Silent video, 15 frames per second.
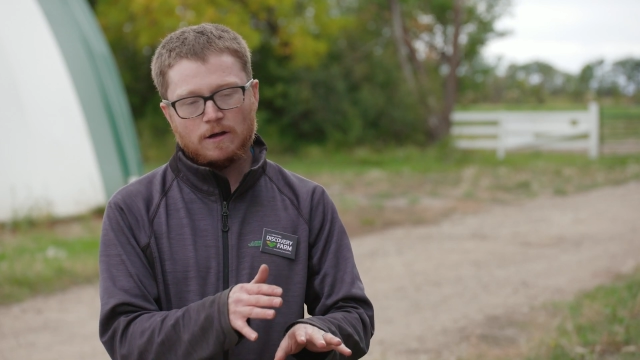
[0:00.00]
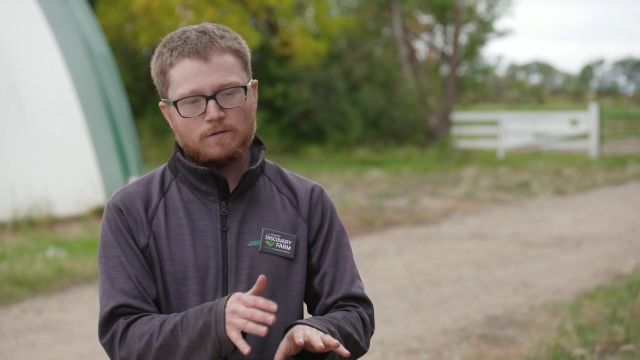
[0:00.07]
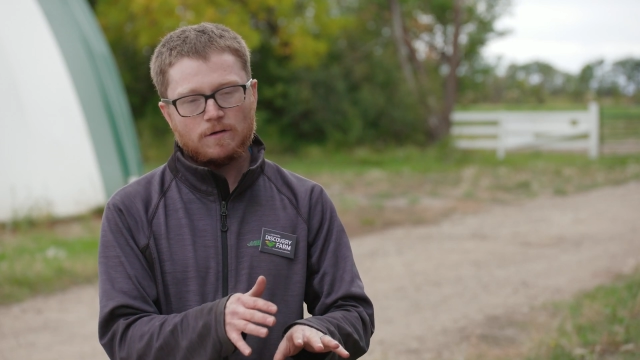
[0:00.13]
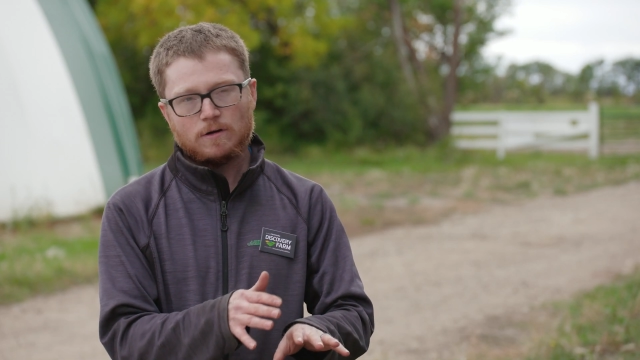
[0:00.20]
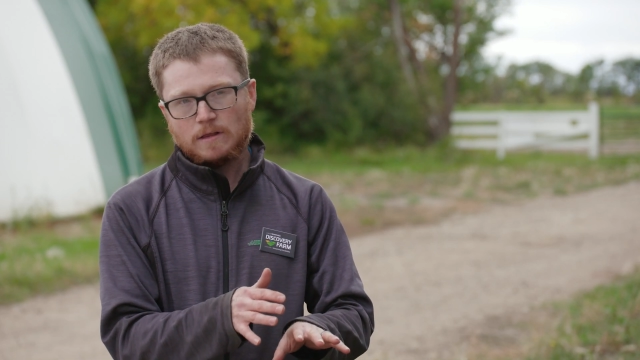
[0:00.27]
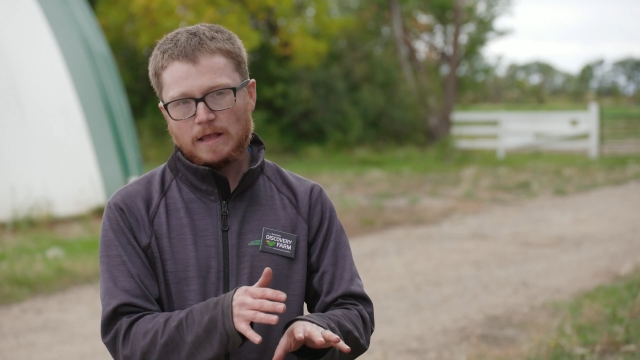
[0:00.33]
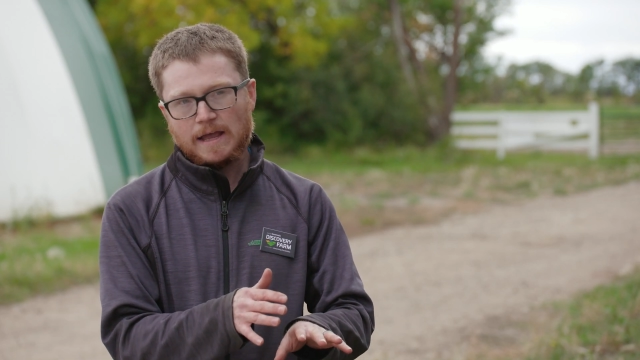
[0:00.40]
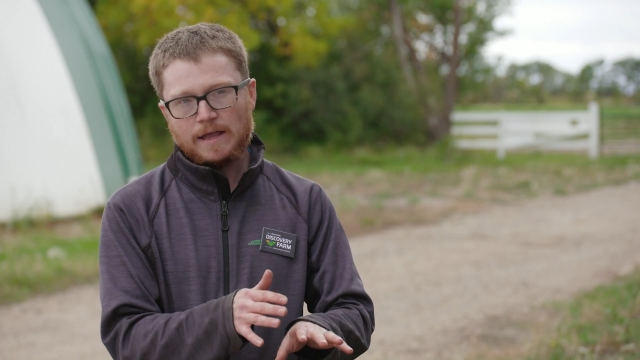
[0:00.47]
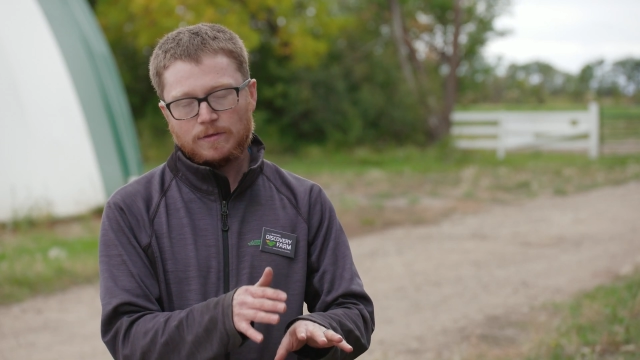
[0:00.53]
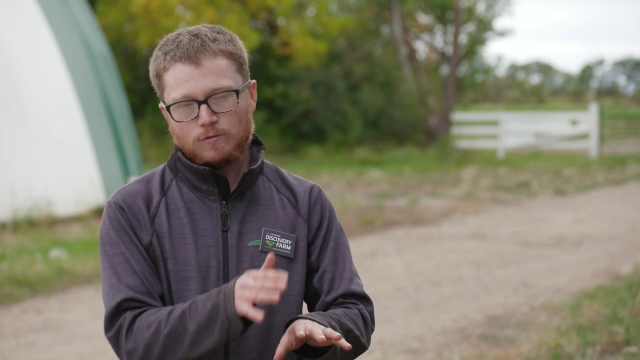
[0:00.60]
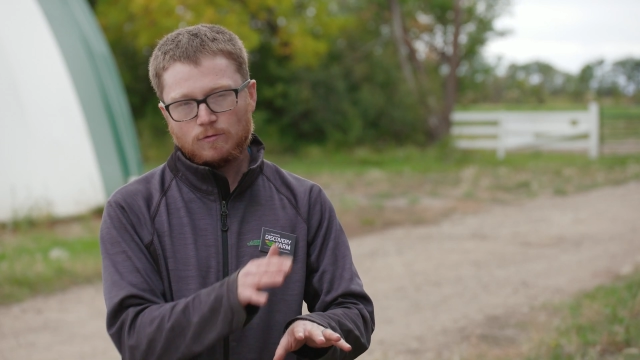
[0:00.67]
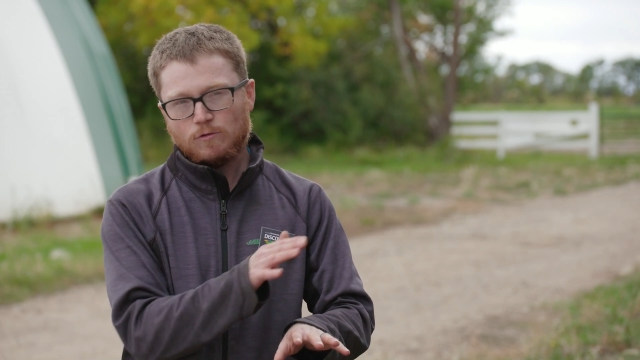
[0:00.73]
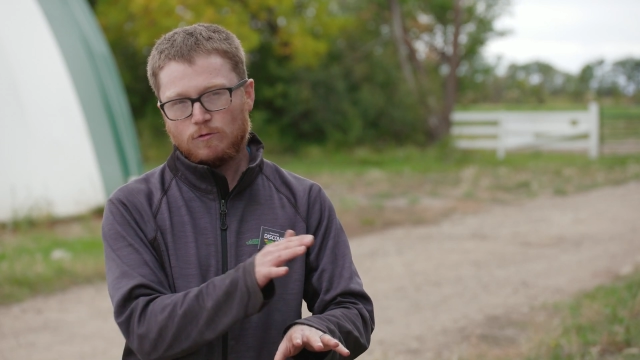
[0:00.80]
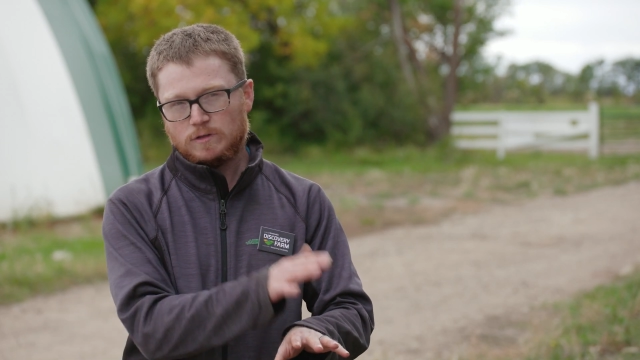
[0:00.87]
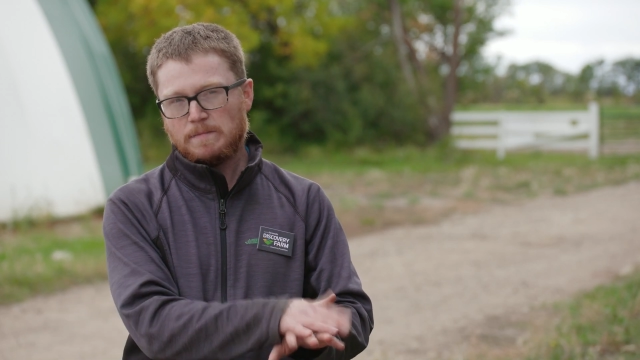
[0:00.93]
our land through
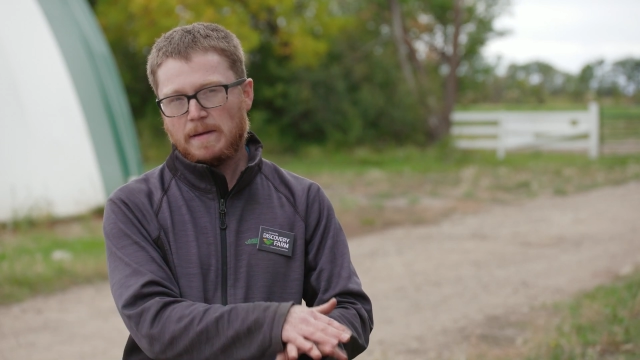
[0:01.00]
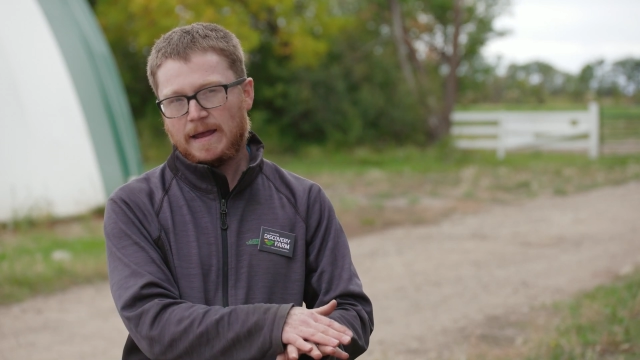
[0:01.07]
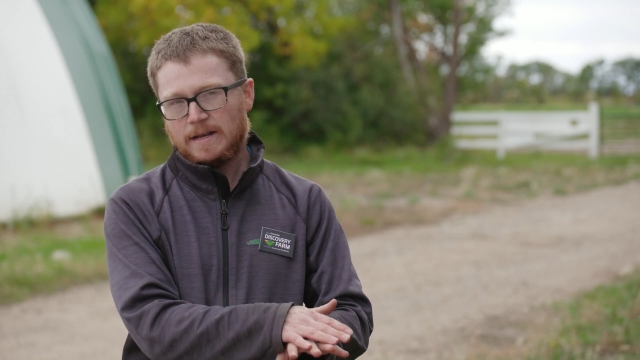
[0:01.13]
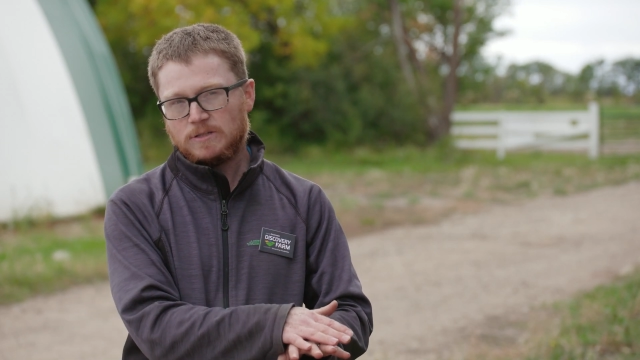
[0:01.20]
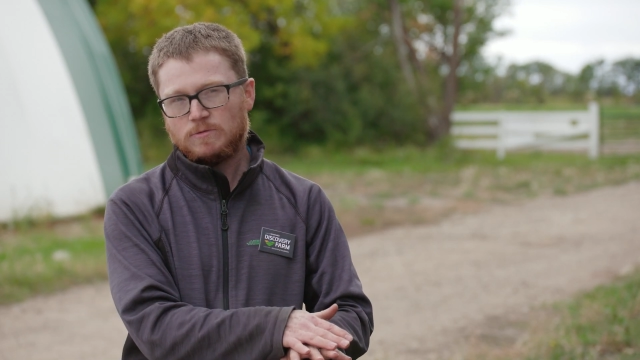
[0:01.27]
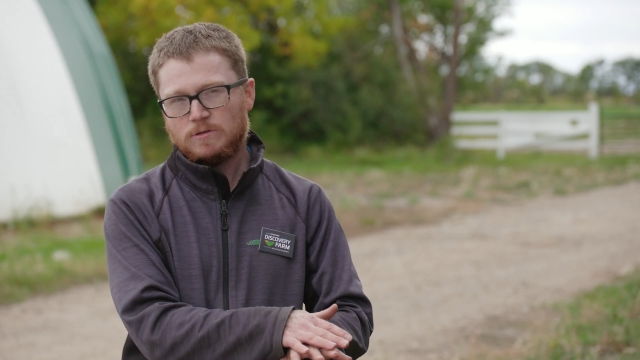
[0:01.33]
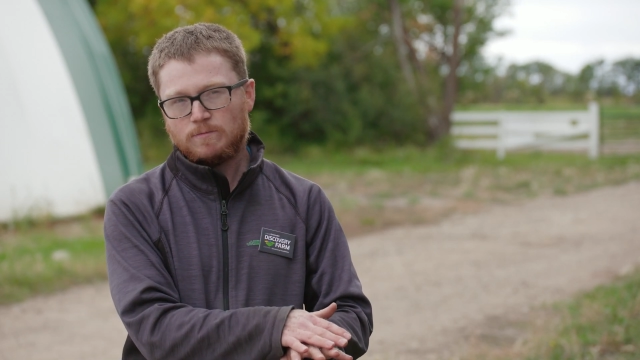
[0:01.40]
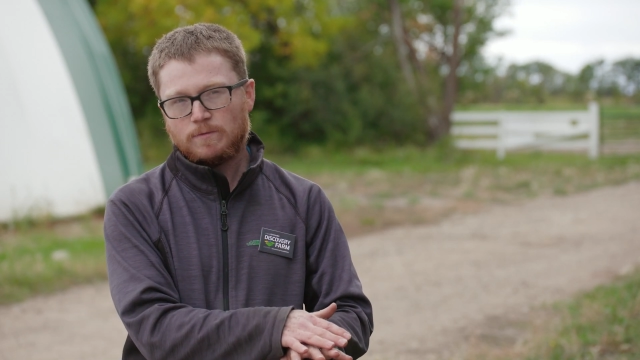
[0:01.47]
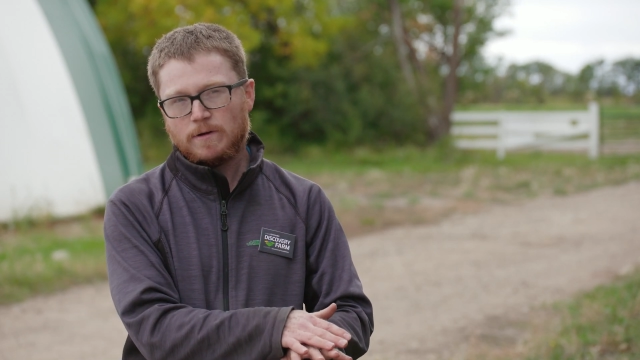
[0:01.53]
those management